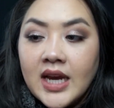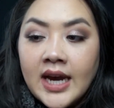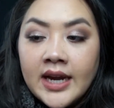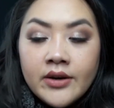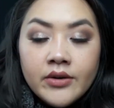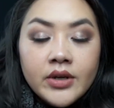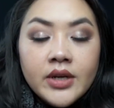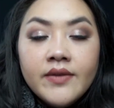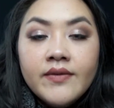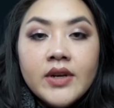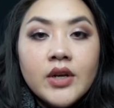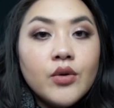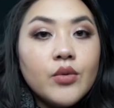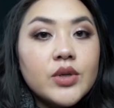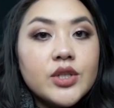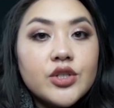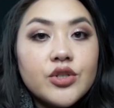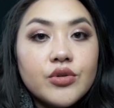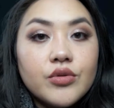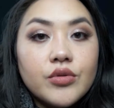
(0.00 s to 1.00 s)
I don't even know
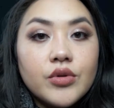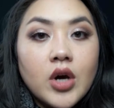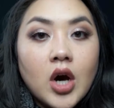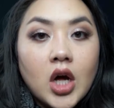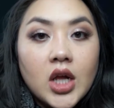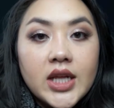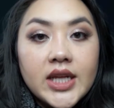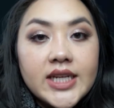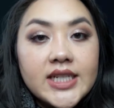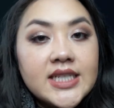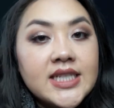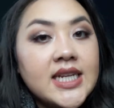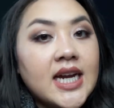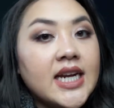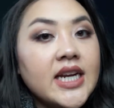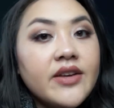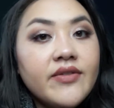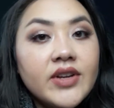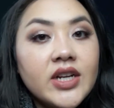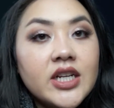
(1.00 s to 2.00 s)
what you call it. It's
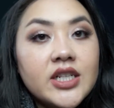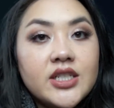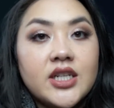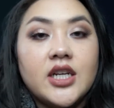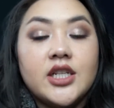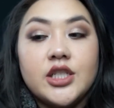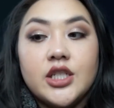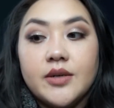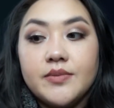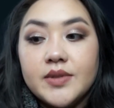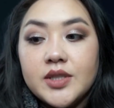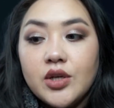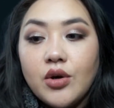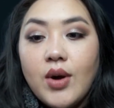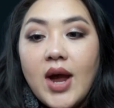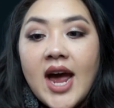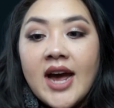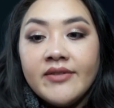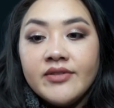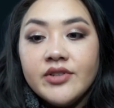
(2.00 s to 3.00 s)
not even a touch-up.
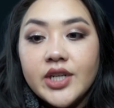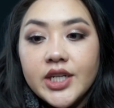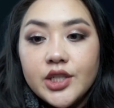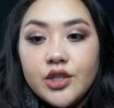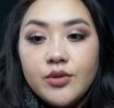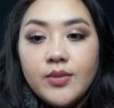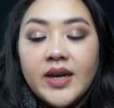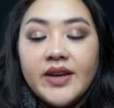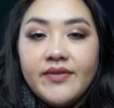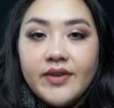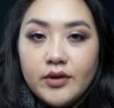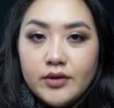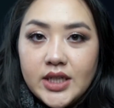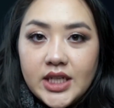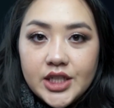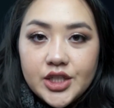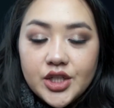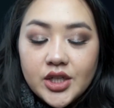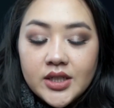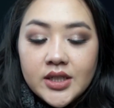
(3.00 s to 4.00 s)
So after I do my
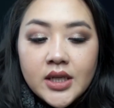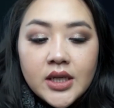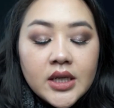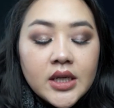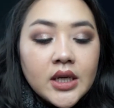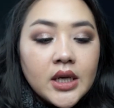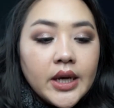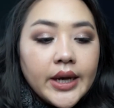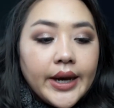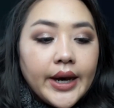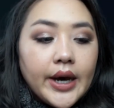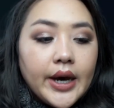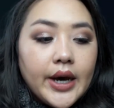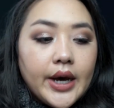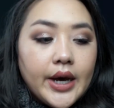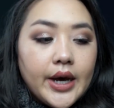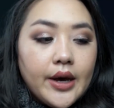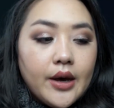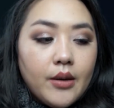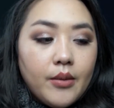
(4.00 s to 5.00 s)
foundation,
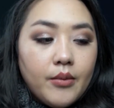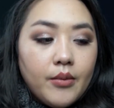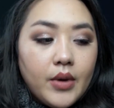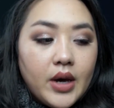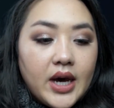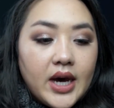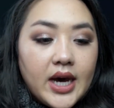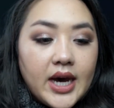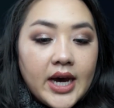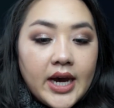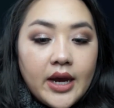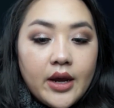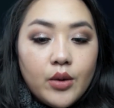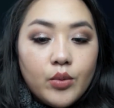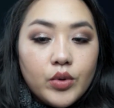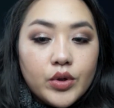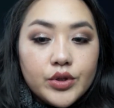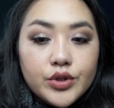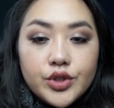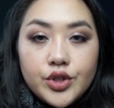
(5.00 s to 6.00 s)
I
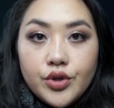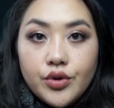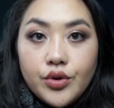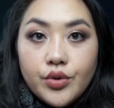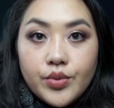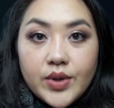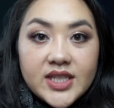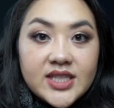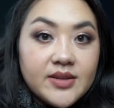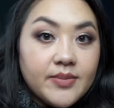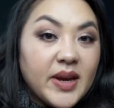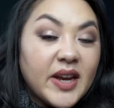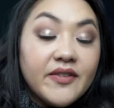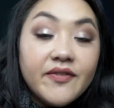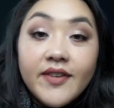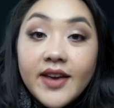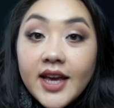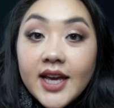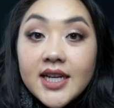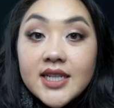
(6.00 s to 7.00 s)
will do the rest of my
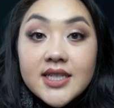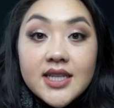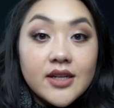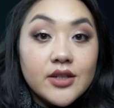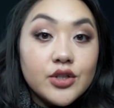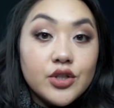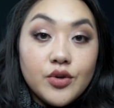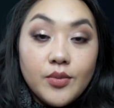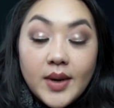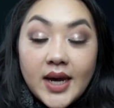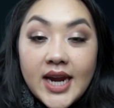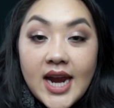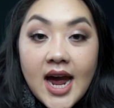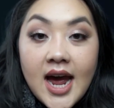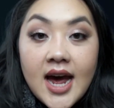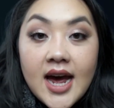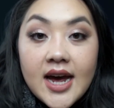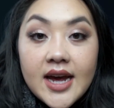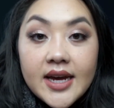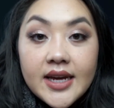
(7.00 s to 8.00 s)
face. I'll do my
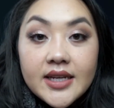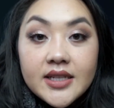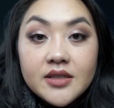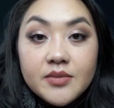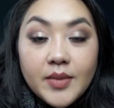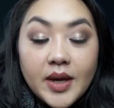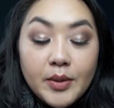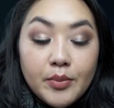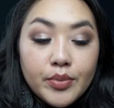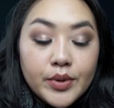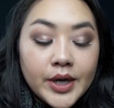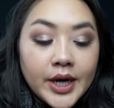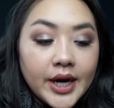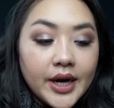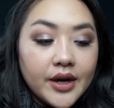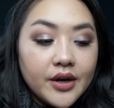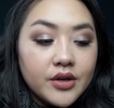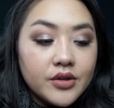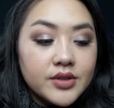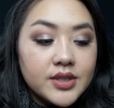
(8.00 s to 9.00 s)
eyes, my
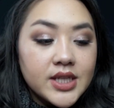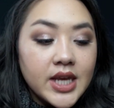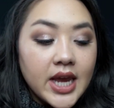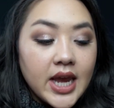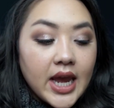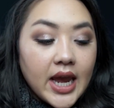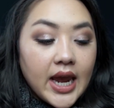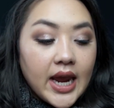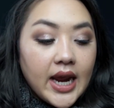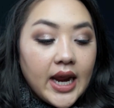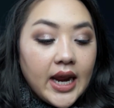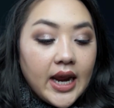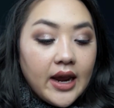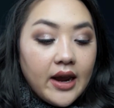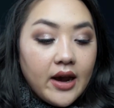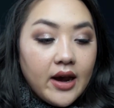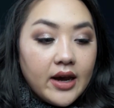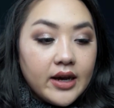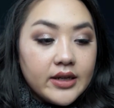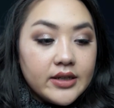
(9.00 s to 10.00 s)
brows,
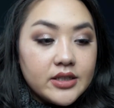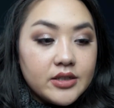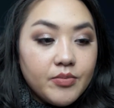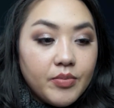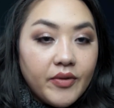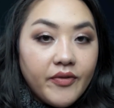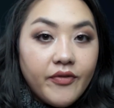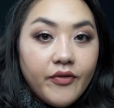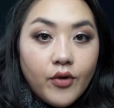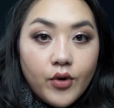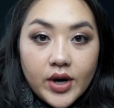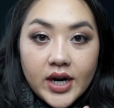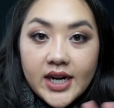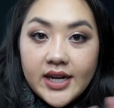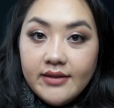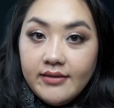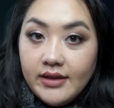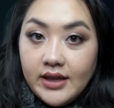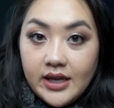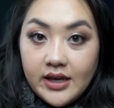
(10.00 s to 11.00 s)
and before
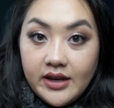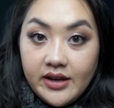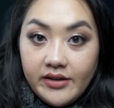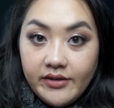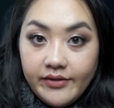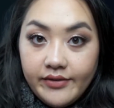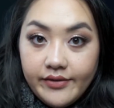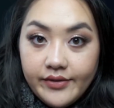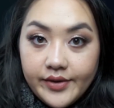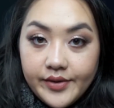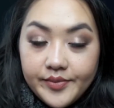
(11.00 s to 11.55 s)
I leave,